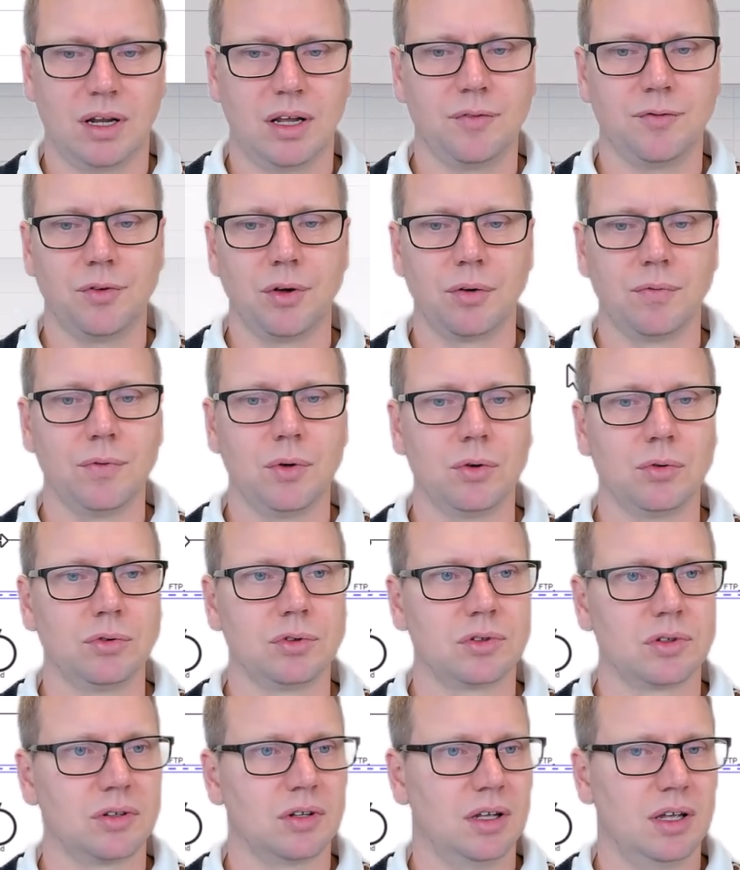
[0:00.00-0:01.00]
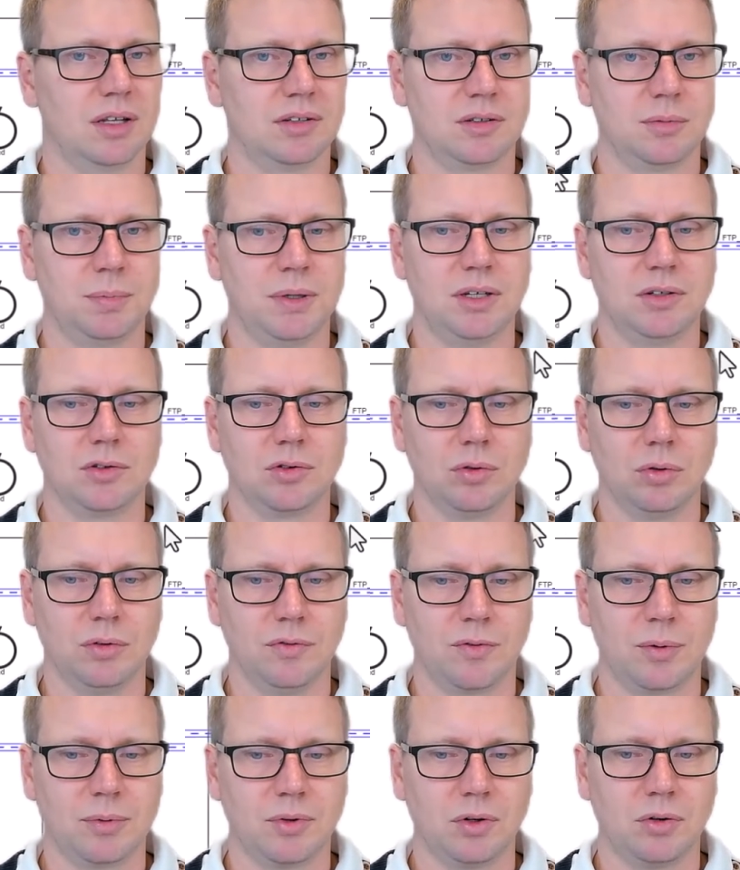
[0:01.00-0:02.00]
If you have used SAP's tool
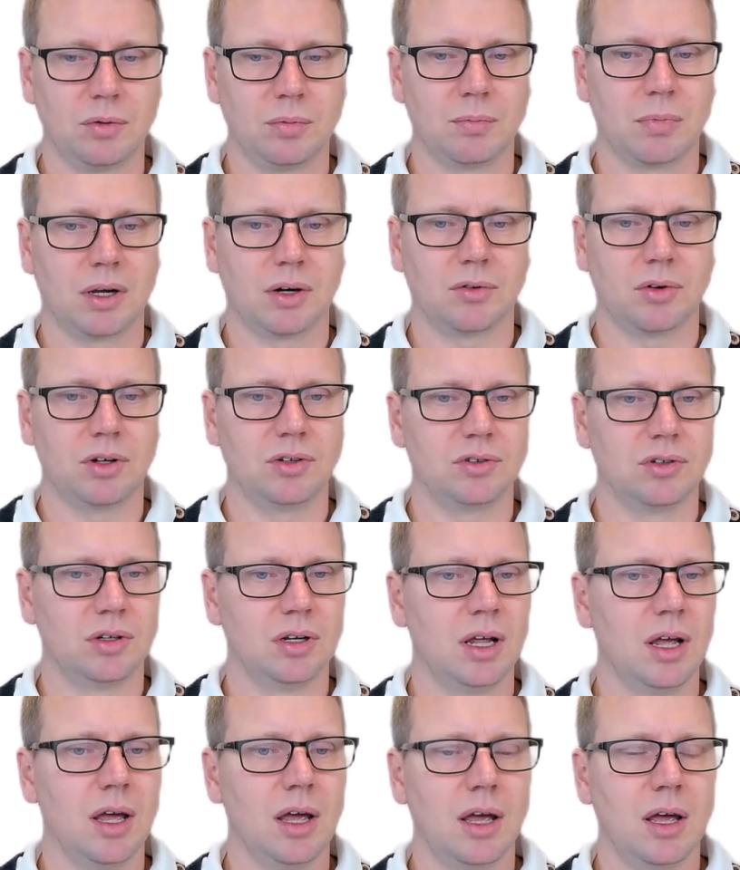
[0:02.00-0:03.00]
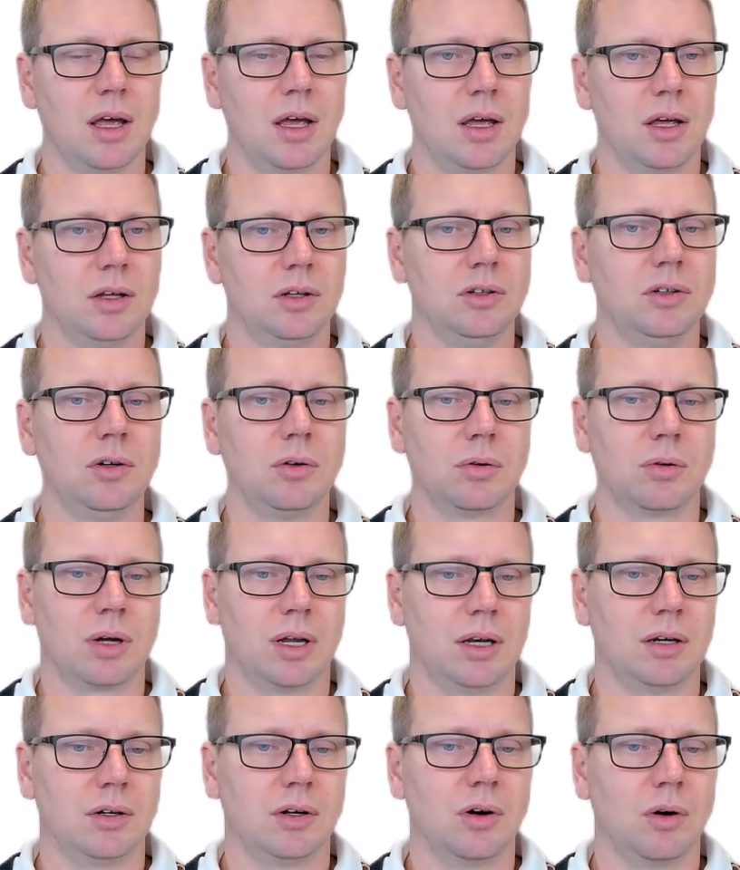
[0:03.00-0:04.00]
for doing migration, you
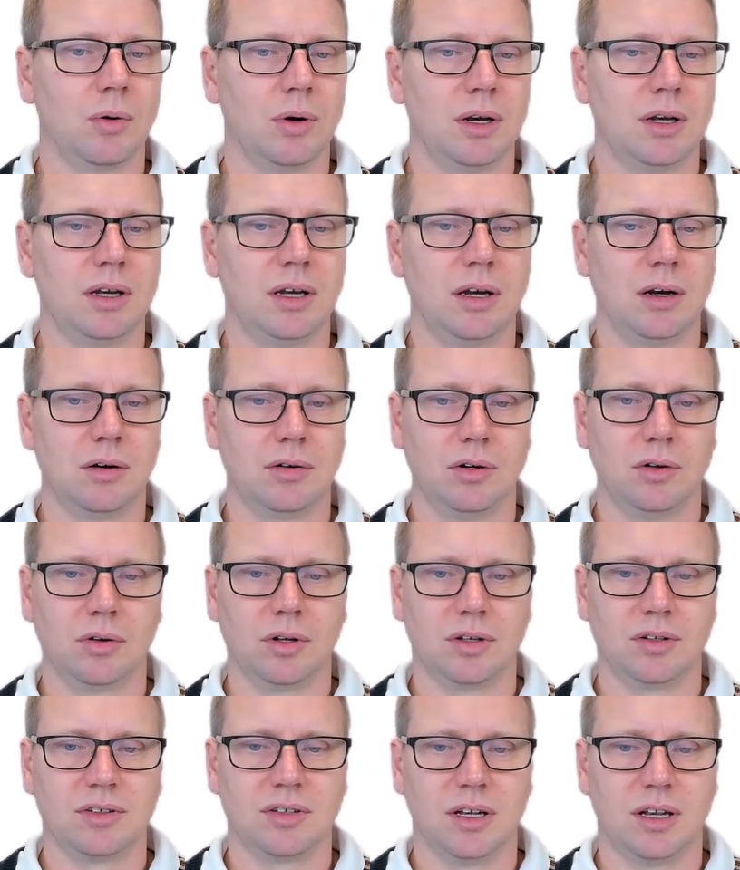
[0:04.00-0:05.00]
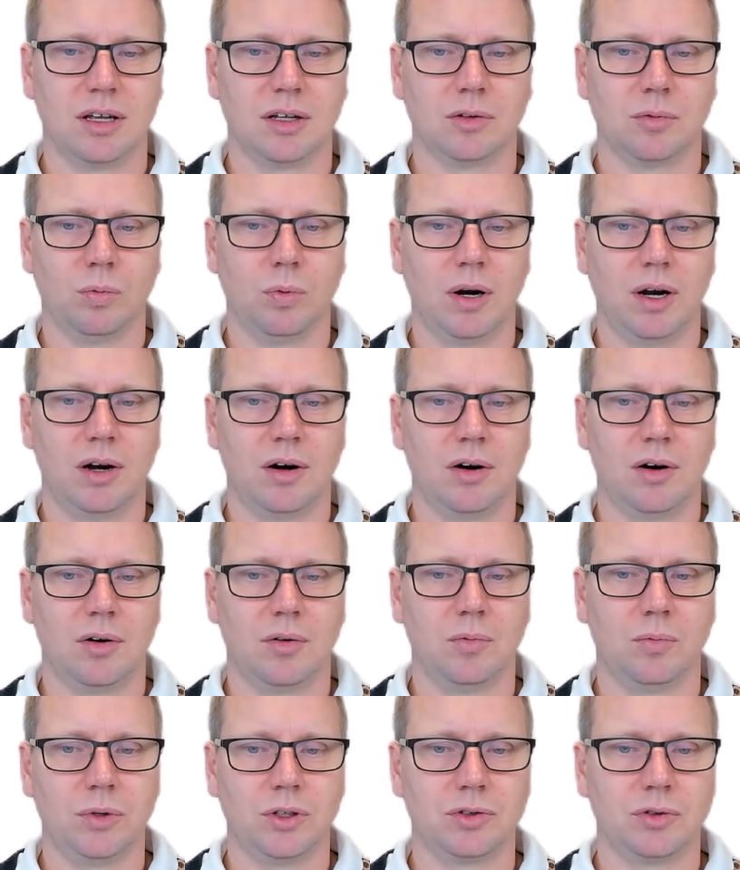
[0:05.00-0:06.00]
can go in here and you can select where
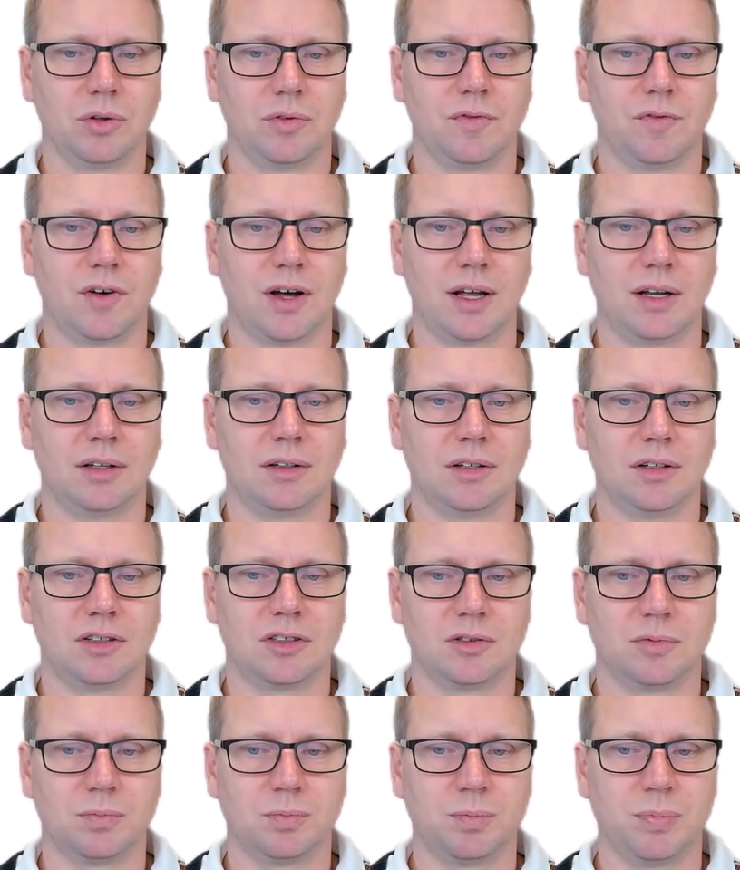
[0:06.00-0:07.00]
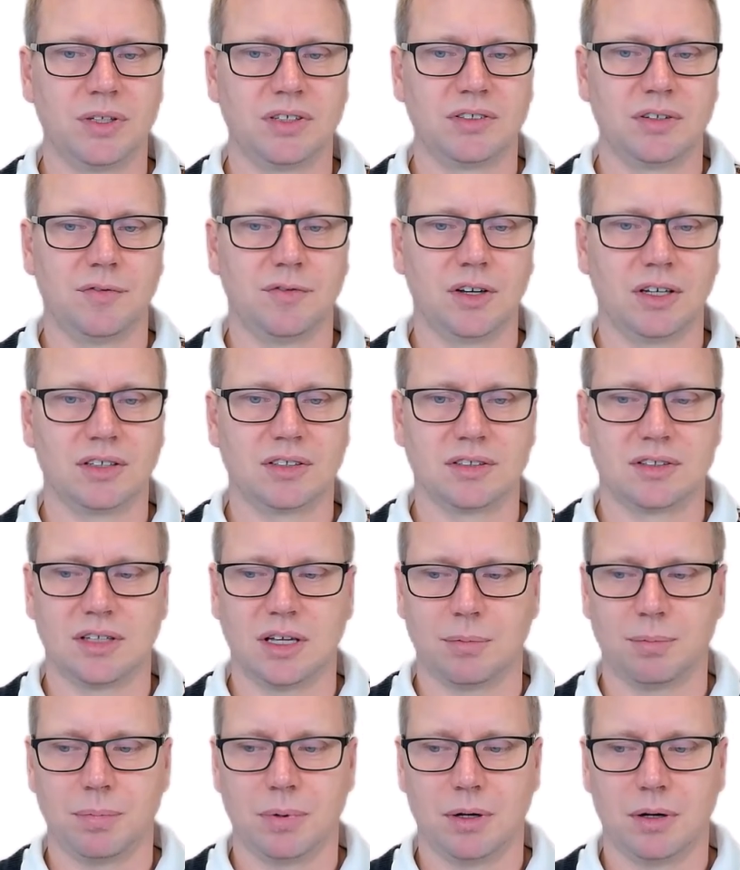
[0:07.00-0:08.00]
we should find this specific
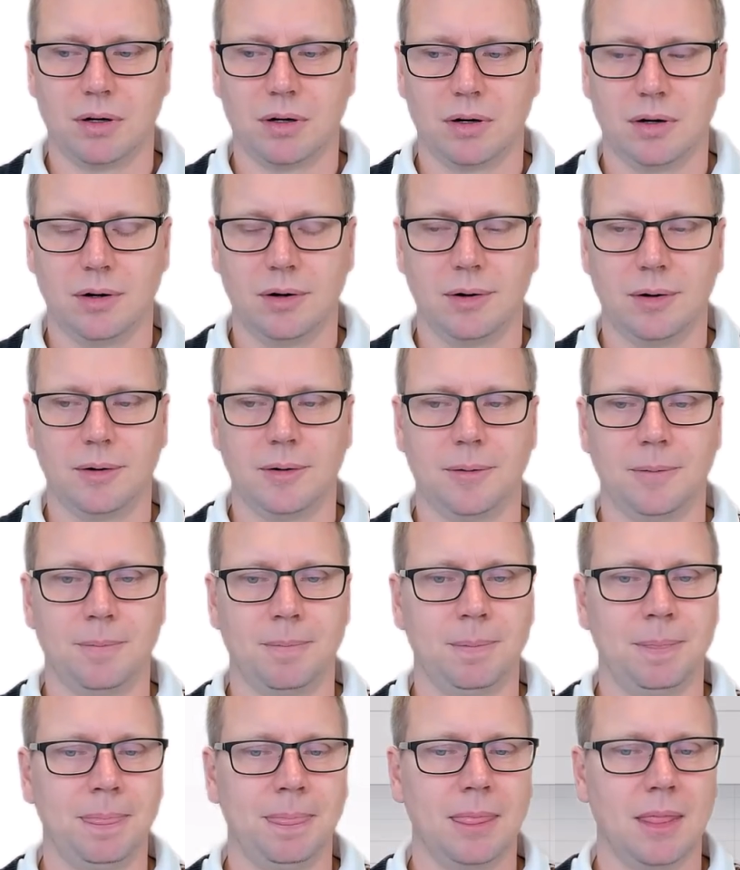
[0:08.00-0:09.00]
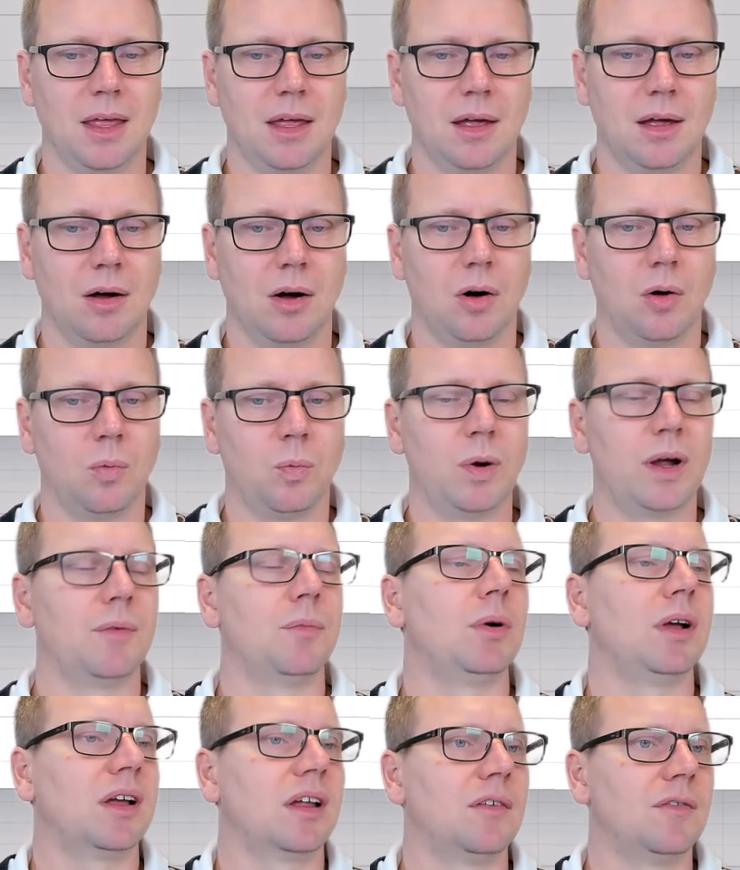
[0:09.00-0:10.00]
step, or where
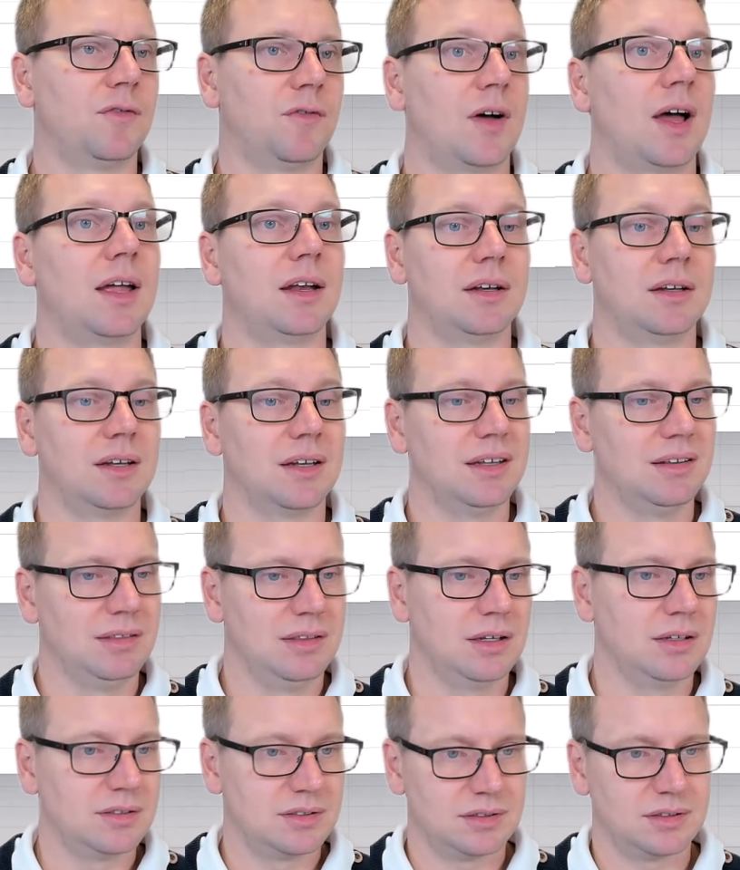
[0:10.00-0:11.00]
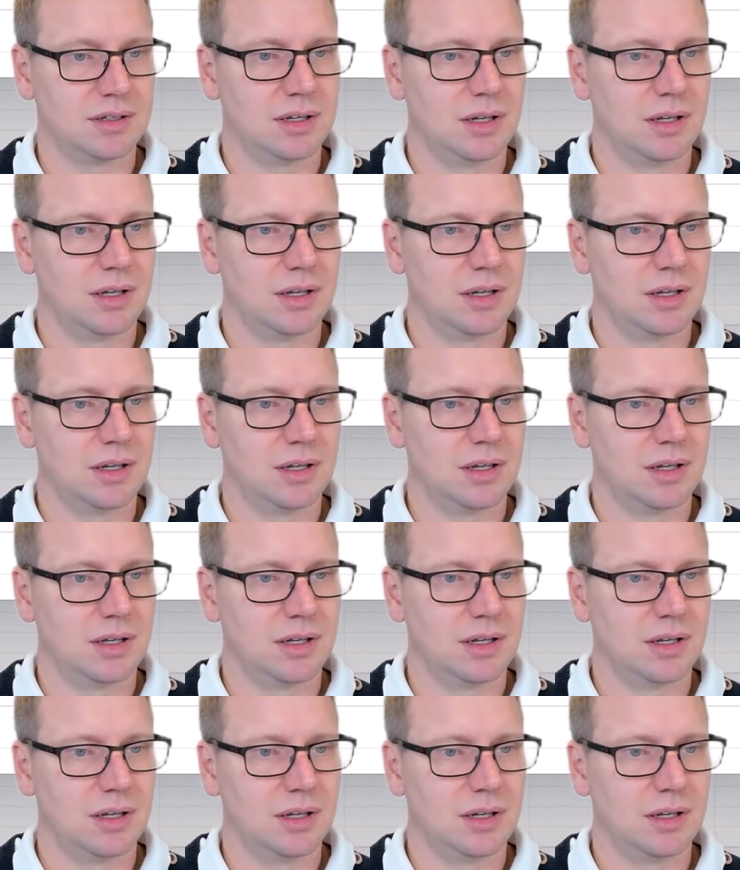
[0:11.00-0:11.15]
we can find this,